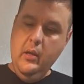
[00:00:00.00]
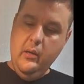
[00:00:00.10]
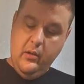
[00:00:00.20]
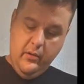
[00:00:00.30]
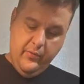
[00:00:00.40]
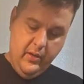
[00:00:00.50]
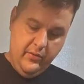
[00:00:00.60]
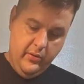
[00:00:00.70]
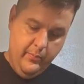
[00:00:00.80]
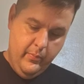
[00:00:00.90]
Now I've got
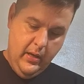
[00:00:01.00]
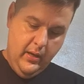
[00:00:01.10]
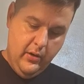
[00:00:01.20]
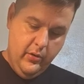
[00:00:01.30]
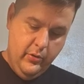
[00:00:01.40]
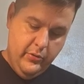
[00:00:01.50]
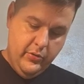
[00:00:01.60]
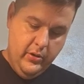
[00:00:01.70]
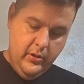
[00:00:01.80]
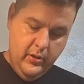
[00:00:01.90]
some
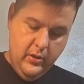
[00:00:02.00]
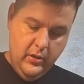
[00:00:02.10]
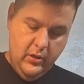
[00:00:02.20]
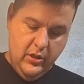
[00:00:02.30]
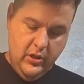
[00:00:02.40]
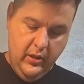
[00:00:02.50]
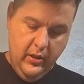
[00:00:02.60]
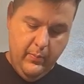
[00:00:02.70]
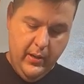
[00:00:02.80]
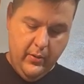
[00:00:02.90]
mangoes and chili
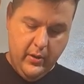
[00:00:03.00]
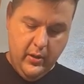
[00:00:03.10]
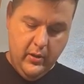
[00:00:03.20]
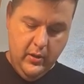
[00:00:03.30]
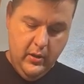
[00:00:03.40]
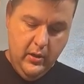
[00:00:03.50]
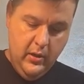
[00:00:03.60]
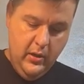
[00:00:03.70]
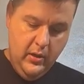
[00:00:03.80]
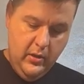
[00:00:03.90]
powder
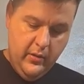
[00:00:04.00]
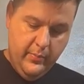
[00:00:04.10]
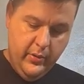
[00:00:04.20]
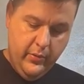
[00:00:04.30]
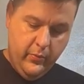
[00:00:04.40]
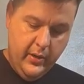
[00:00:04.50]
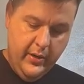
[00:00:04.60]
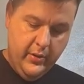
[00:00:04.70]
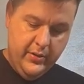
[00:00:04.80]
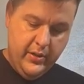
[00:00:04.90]
to put right
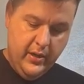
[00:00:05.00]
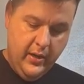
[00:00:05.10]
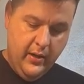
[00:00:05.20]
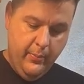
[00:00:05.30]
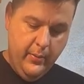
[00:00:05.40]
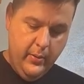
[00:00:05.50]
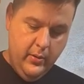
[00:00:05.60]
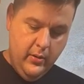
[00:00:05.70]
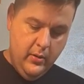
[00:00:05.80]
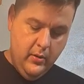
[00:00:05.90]
on top,
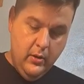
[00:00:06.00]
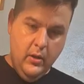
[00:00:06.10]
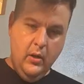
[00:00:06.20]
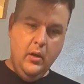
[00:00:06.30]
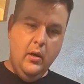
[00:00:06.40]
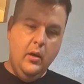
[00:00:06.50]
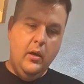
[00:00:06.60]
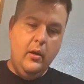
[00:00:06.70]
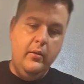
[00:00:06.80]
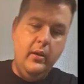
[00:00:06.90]

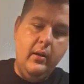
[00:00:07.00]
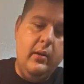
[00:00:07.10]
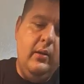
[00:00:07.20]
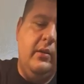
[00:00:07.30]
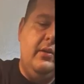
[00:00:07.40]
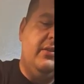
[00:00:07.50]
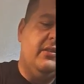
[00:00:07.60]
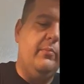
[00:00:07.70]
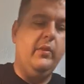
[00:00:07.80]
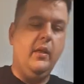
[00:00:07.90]
and then
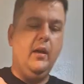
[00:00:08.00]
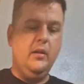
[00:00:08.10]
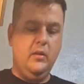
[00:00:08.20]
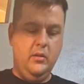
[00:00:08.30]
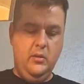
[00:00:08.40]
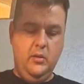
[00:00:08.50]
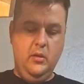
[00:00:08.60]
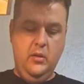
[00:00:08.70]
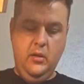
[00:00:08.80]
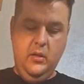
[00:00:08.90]
some of that
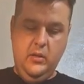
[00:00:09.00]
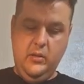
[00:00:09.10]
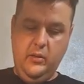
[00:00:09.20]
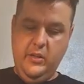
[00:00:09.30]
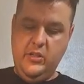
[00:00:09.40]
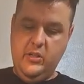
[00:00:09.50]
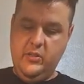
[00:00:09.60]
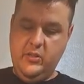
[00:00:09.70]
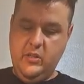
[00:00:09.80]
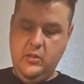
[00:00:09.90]

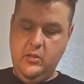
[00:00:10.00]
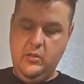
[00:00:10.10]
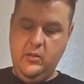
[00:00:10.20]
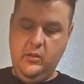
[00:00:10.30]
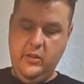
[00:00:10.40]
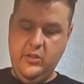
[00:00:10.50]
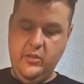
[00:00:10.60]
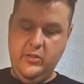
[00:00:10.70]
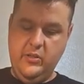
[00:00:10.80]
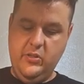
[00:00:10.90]
delicious
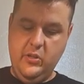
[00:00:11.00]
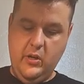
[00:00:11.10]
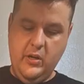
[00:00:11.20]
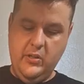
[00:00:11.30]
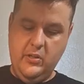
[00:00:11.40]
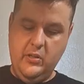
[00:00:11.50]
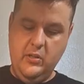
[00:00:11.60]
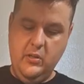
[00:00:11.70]
sauce